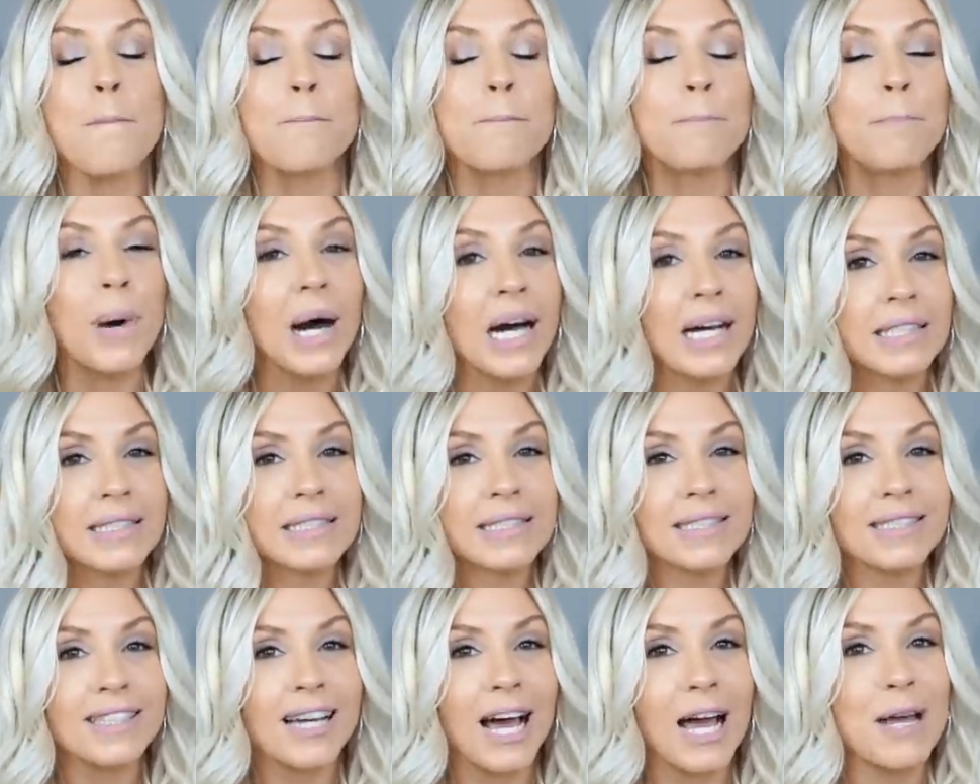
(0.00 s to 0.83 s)
But
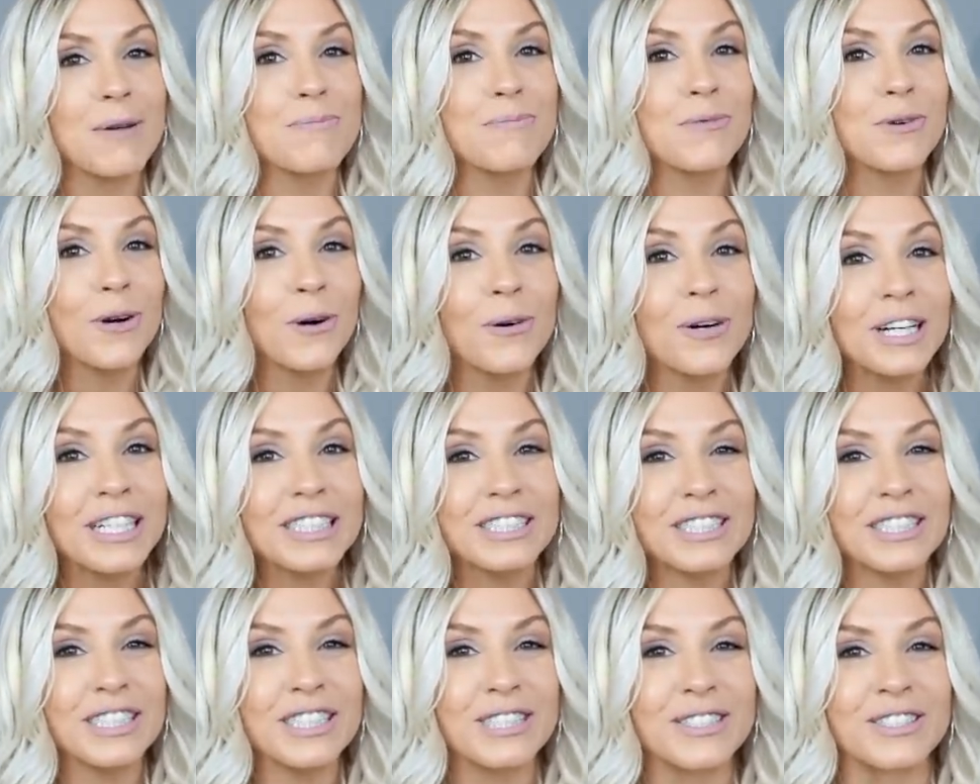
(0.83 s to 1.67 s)
I'm going
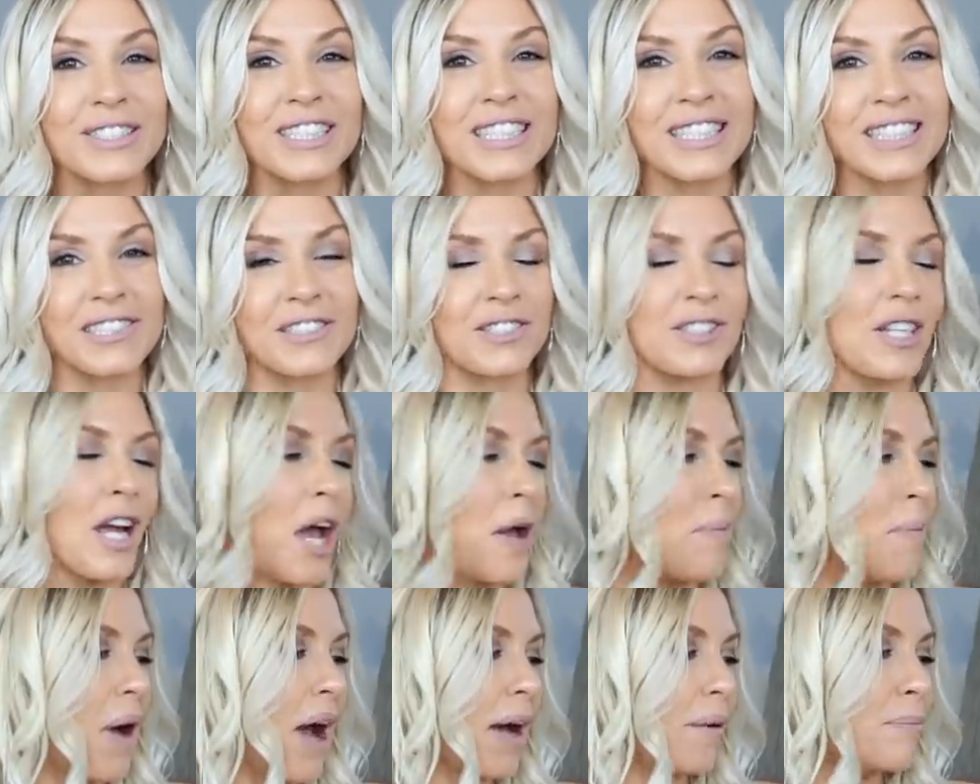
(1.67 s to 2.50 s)
to use it this
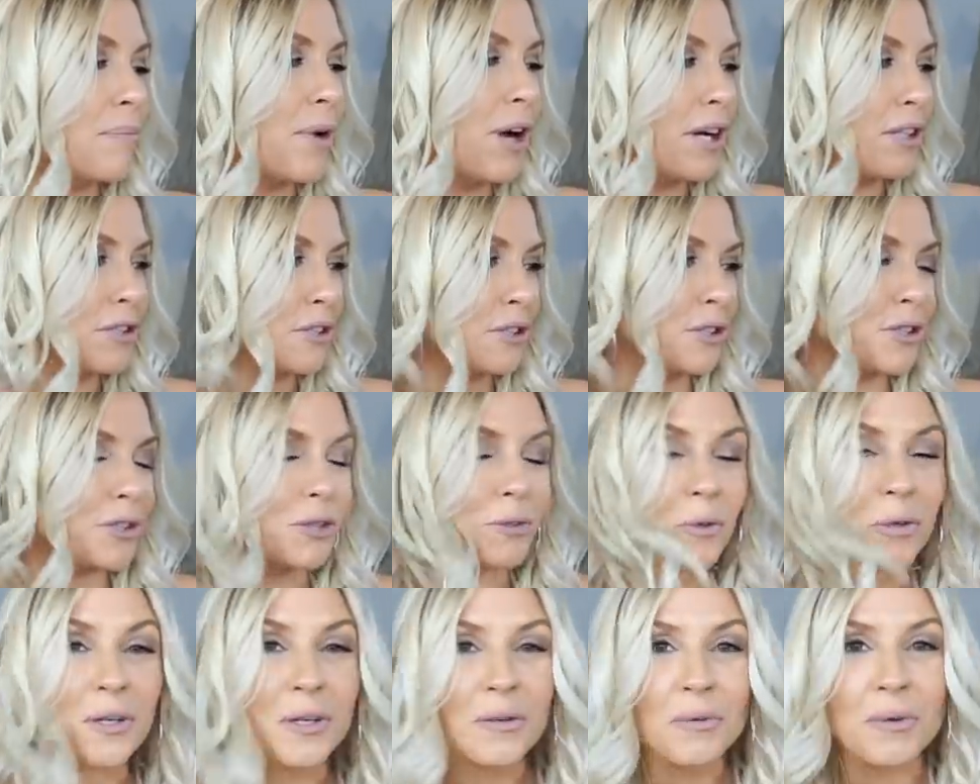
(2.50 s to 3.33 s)
time. I'm not
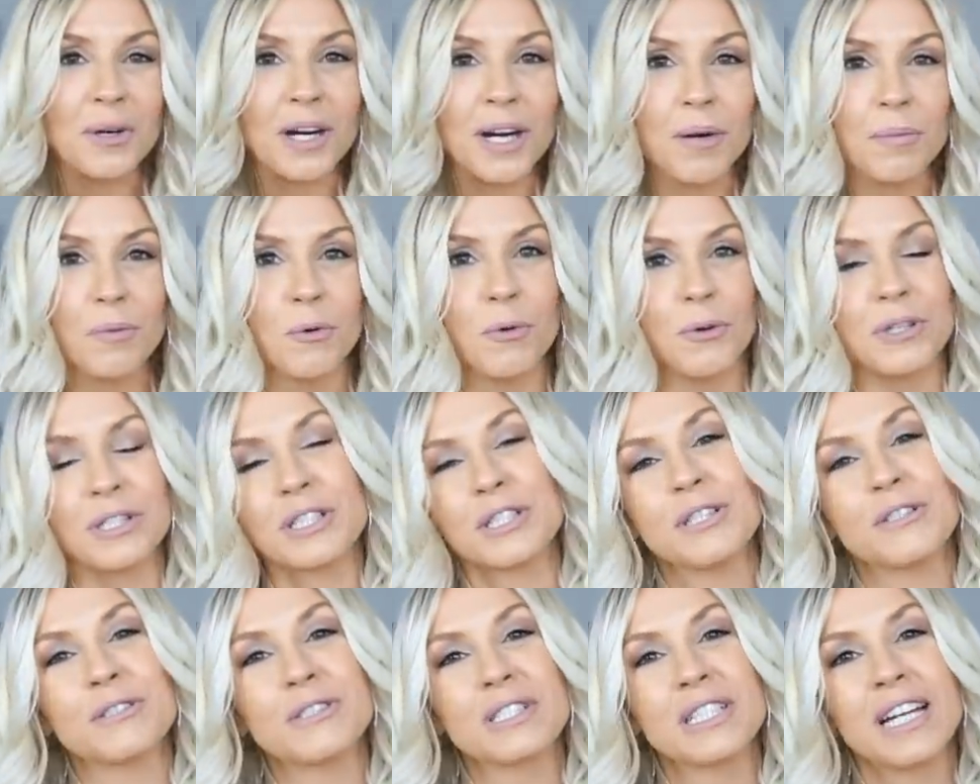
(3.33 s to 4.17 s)
sure where I'm going to
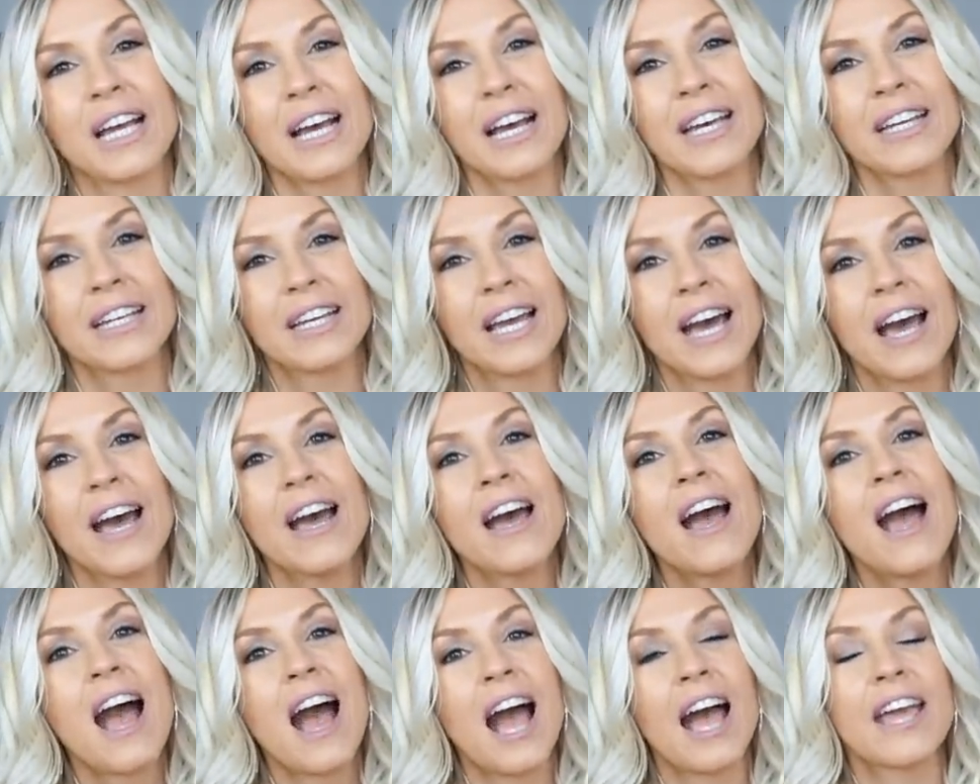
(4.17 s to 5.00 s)
use it at yet.
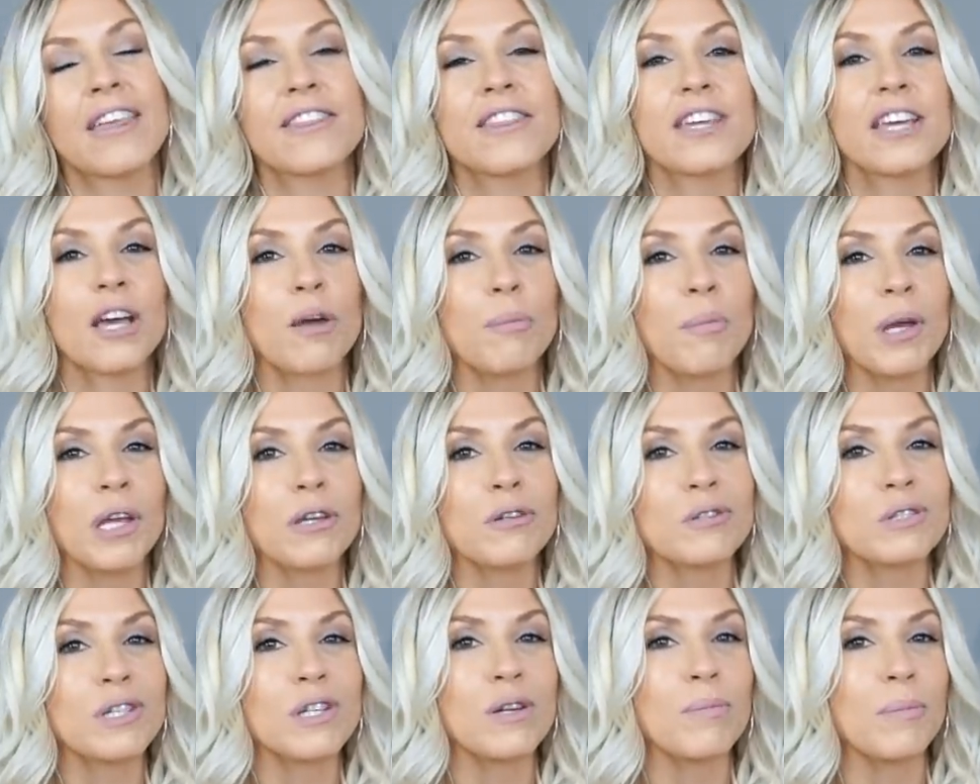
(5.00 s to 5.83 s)
I think I might
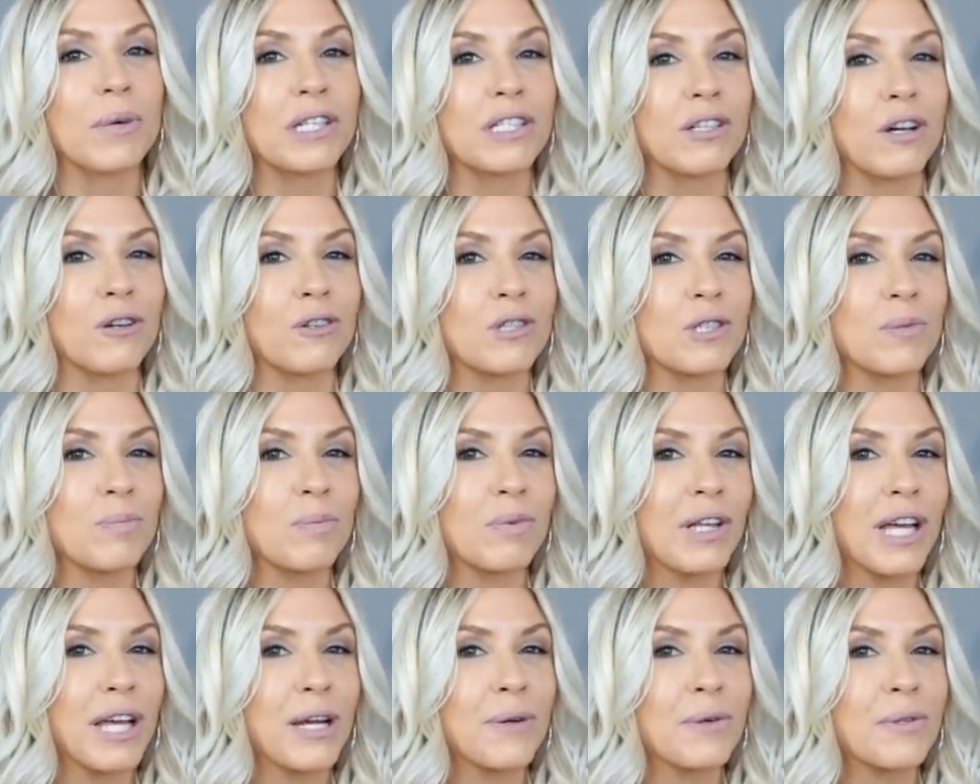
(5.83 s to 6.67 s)
use it in my daughter's
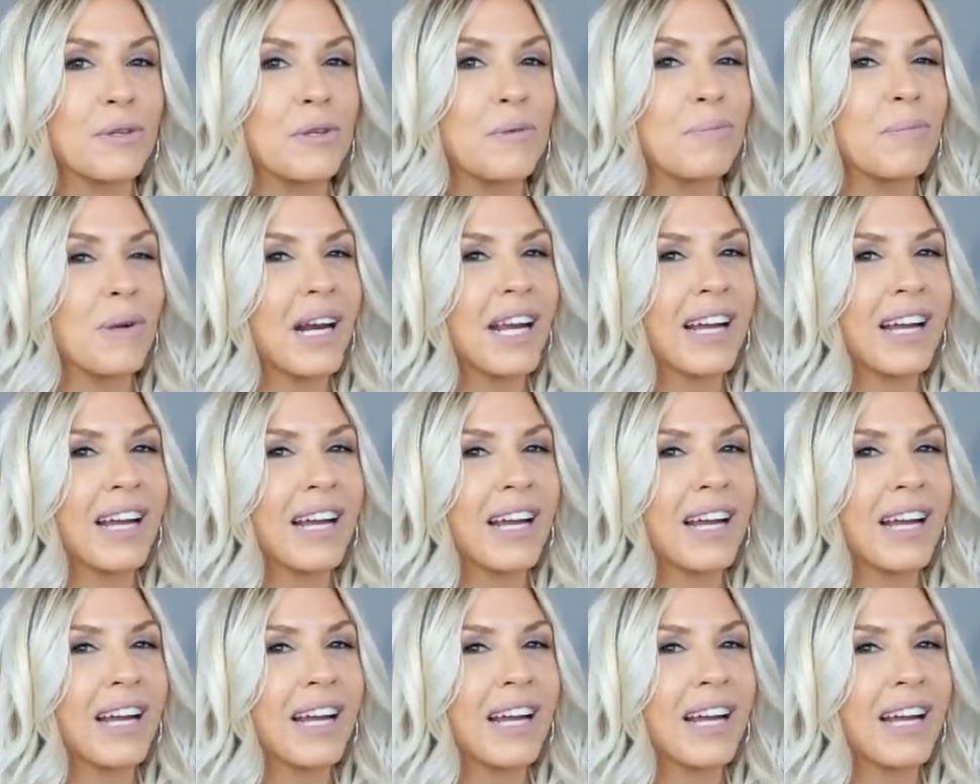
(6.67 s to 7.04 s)
playroom, but